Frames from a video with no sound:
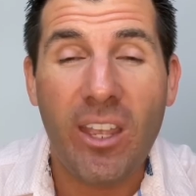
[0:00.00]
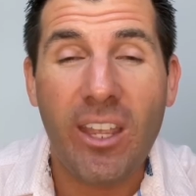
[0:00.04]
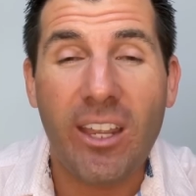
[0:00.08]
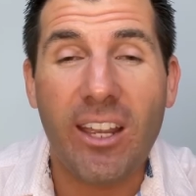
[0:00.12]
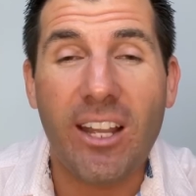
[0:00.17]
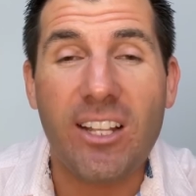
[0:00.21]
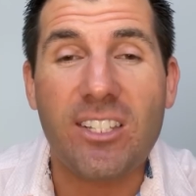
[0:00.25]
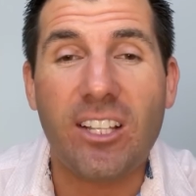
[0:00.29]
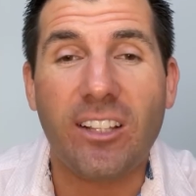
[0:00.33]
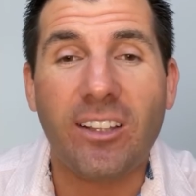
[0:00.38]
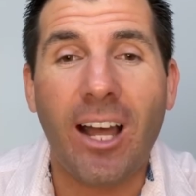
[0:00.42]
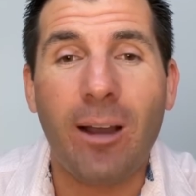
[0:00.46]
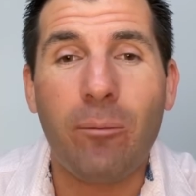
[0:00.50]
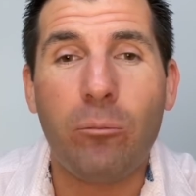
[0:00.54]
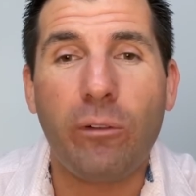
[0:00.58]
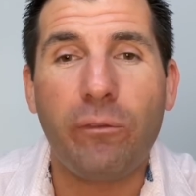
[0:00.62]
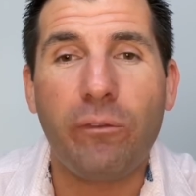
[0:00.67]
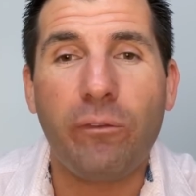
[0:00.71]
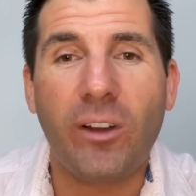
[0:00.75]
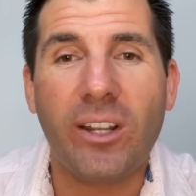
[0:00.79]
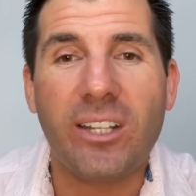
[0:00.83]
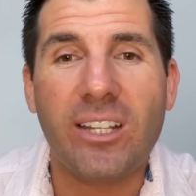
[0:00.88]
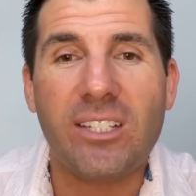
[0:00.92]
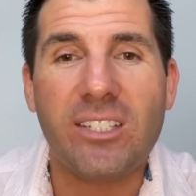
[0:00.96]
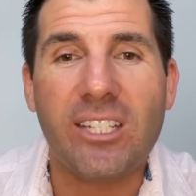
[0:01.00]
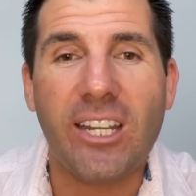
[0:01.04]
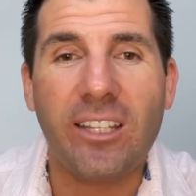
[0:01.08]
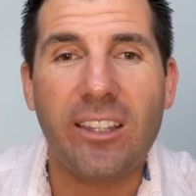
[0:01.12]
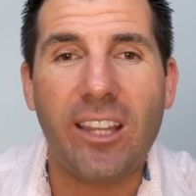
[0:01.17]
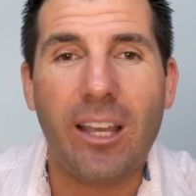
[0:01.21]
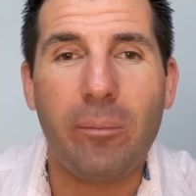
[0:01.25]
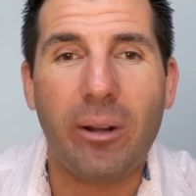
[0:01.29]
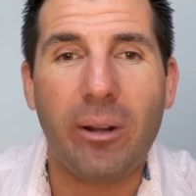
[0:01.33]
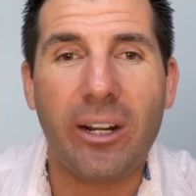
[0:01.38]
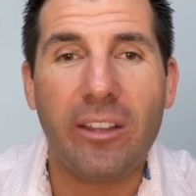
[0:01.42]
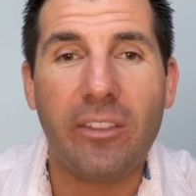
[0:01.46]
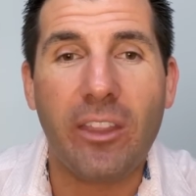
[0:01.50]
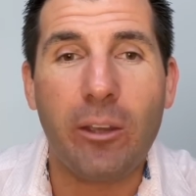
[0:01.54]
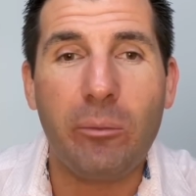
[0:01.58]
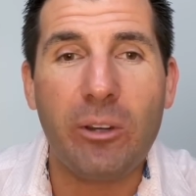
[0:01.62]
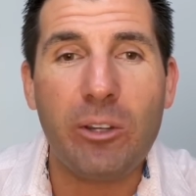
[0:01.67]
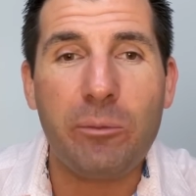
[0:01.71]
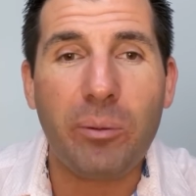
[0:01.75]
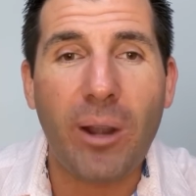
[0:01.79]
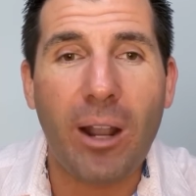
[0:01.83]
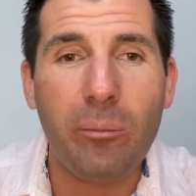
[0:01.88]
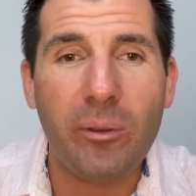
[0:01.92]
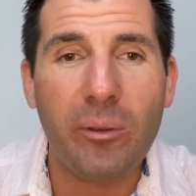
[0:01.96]
it's a lot more fun to take that money that we
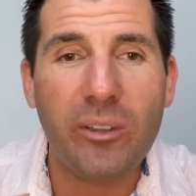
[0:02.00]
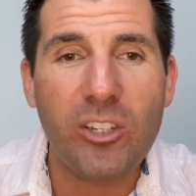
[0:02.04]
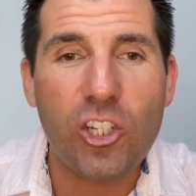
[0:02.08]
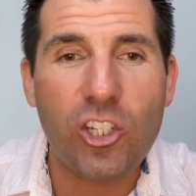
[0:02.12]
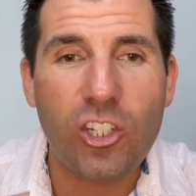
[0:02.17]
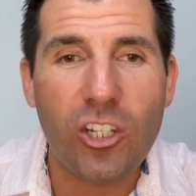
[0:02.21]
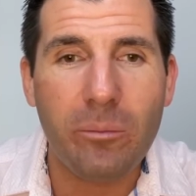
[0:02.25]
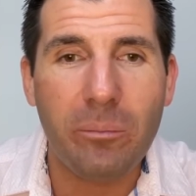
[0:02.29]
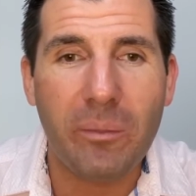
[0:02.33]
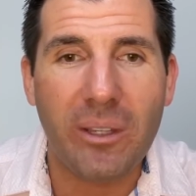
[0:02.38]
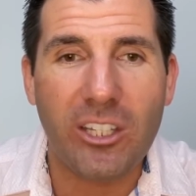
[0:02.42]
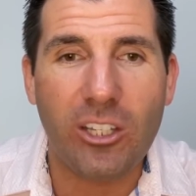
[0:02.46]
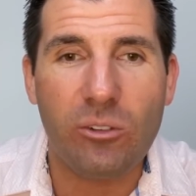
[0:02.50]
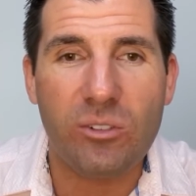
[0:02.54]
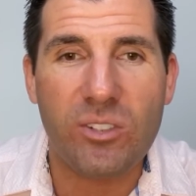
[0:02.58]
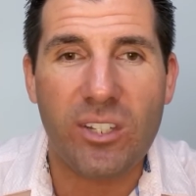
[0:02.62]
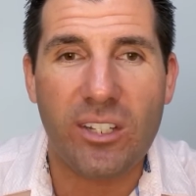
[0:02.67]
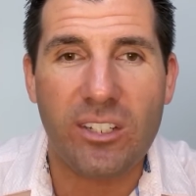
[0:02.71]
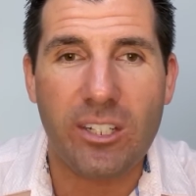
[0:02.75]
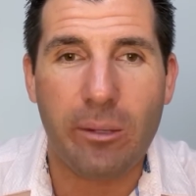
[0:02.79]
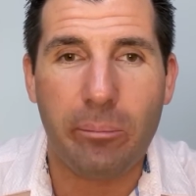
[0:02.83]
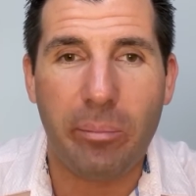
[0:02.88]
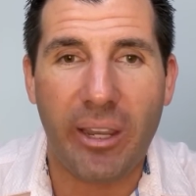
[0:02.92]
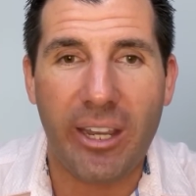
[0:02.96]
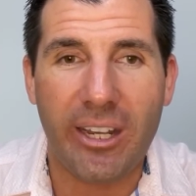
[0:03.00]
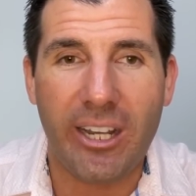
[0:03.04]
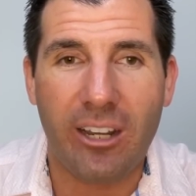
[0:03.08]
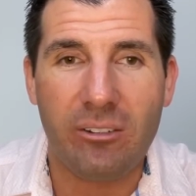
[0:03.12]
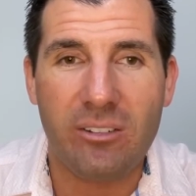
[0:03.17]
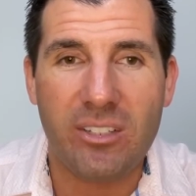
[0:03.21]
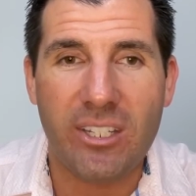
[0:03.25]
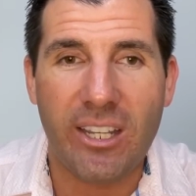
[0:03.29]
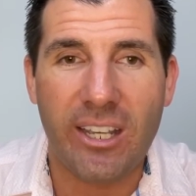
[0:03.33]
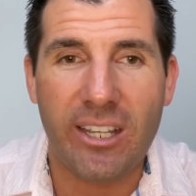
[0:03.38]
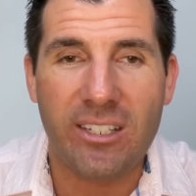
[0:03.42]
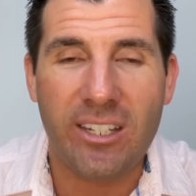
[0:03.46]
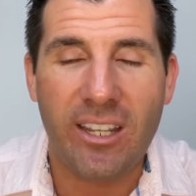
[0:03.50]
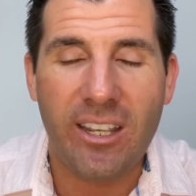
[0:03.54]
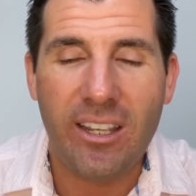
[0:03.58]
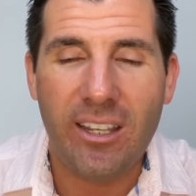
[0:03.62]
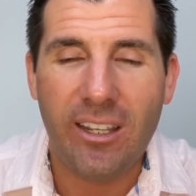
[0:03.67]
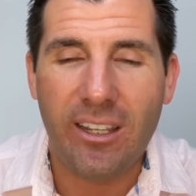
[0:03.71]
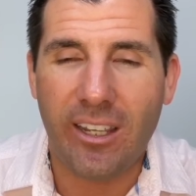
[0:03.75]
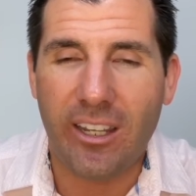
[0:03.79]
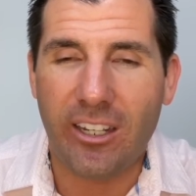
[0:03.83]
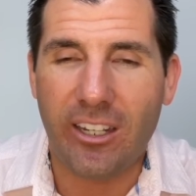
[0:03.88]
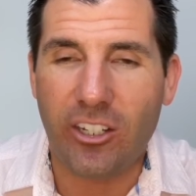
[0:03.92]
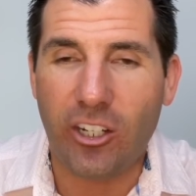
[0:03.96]
probably should be using to pay down debt
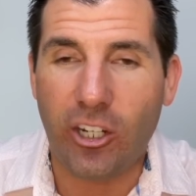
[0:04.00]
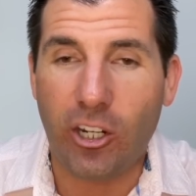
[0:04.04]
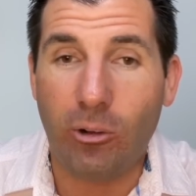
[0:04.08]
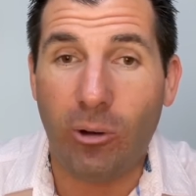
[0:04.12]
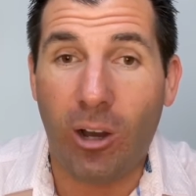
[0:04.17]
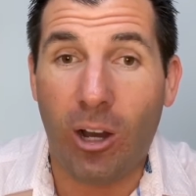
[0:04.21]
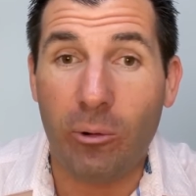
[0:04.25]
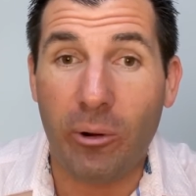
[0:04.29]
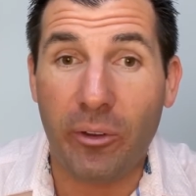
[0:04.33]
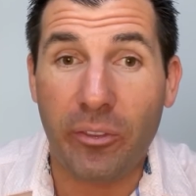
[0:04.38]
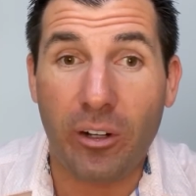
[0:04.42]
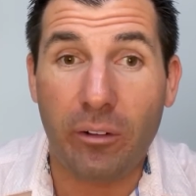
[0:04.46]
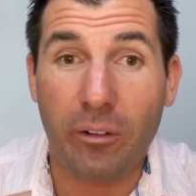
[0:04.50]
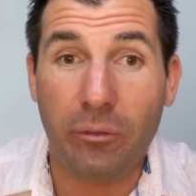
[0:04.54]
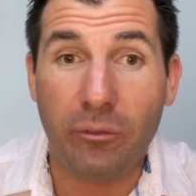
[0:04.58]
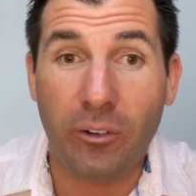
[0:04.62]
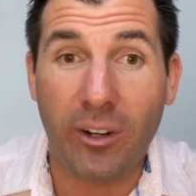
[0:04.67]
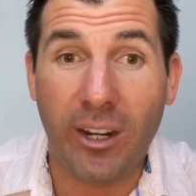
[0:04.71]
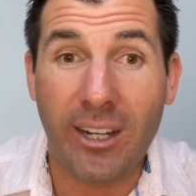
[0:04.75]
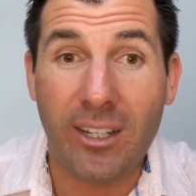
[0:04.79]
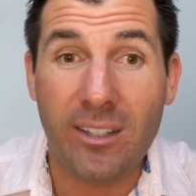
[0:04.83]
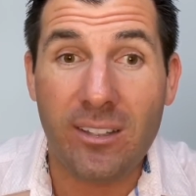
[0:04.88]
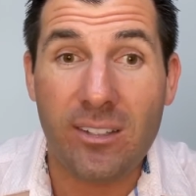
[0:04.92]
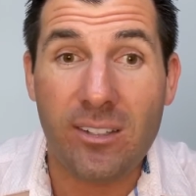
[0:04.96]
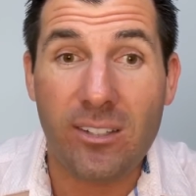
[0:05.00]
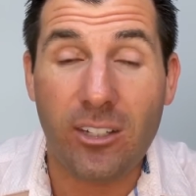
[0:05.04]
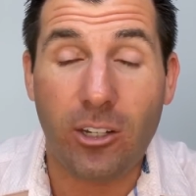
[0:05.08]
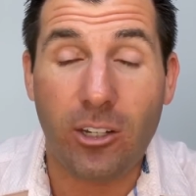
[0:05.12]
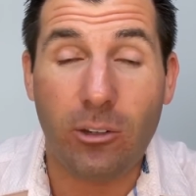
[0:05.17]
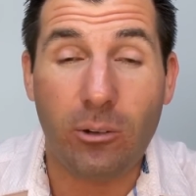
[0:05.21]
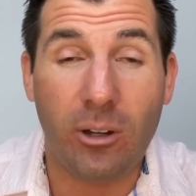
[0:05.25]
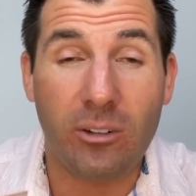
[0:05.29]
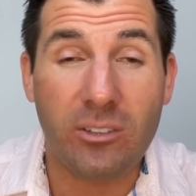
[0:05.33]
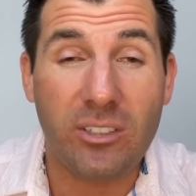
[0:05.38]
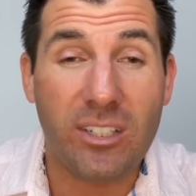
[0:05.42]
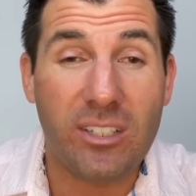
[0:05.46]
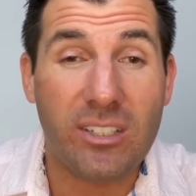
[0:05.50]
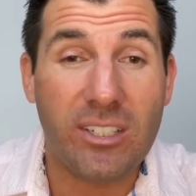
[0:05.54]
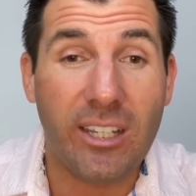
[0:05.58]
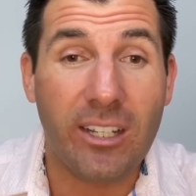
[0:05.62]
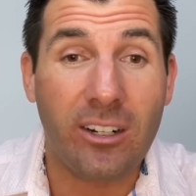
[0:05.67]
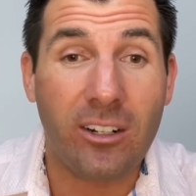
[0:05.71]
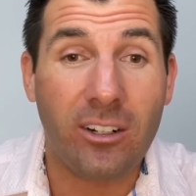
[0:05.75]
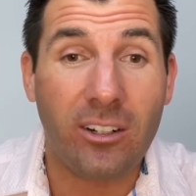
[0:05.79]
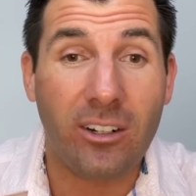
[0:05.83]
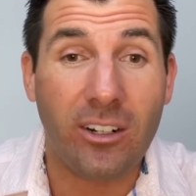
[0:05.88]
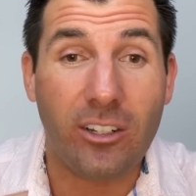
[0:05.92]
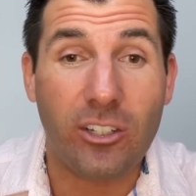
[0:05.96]
and to go out with our friends, go out to
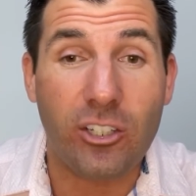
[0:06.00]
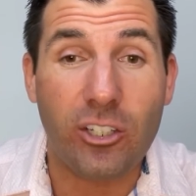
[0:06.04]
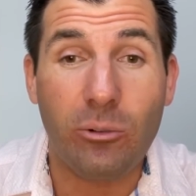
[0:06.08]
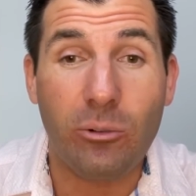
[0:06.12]
dinner and do